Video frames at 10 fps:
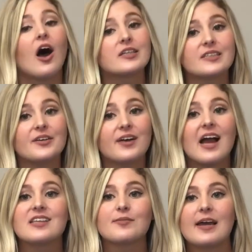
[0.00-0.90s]
I'll see you
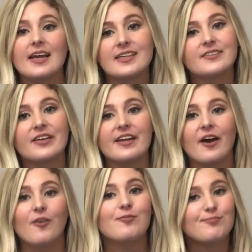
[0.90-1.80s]
guys in my next
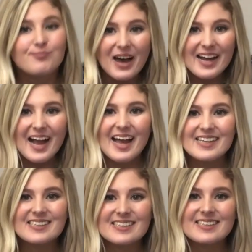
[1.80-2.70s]
video. Bye
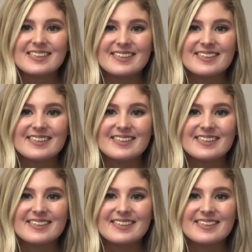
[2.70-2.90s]
guys!